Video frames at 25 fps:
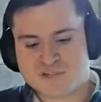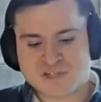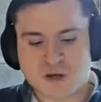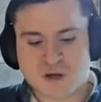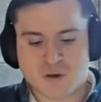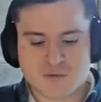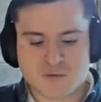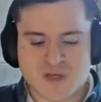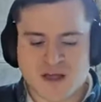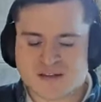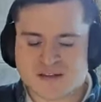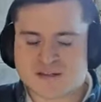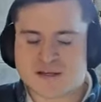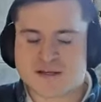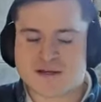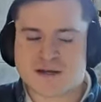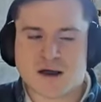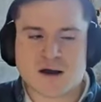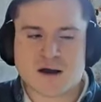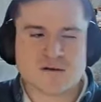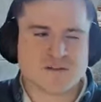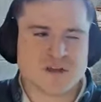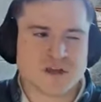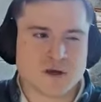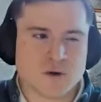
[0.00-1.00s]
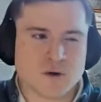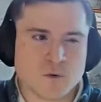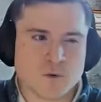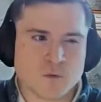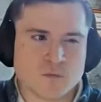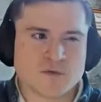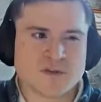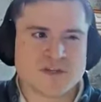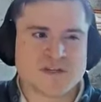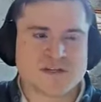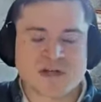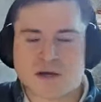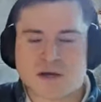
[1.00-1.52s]
so that's like kind of the
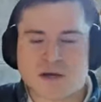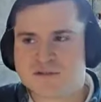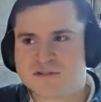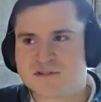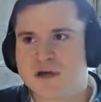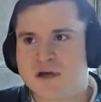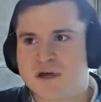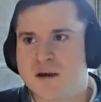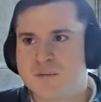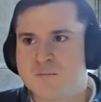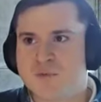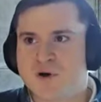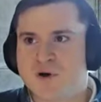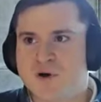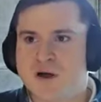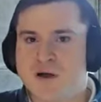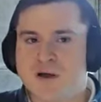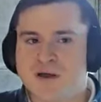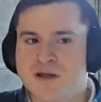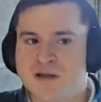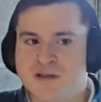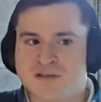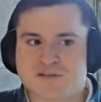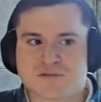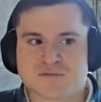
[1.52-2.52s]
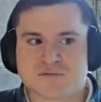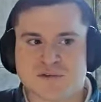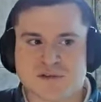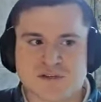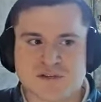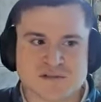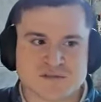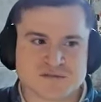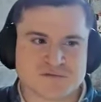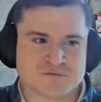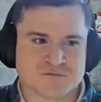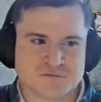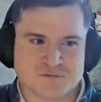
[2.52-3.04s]
only downside, but it's
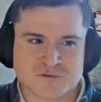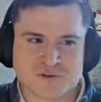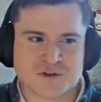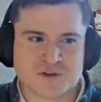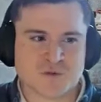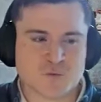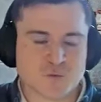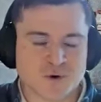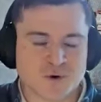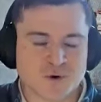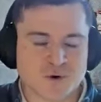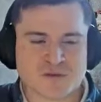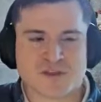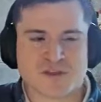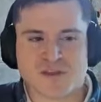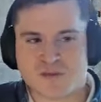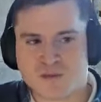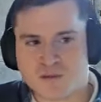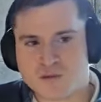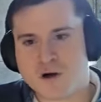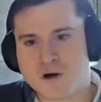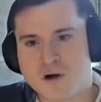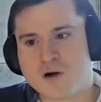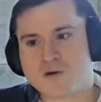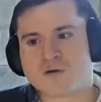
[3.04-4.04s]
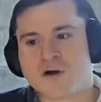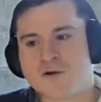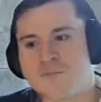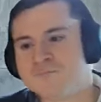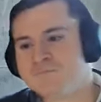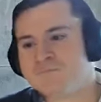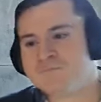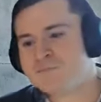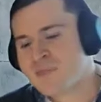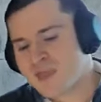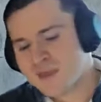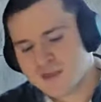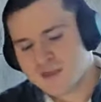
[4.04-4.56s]
really worth it in the long run.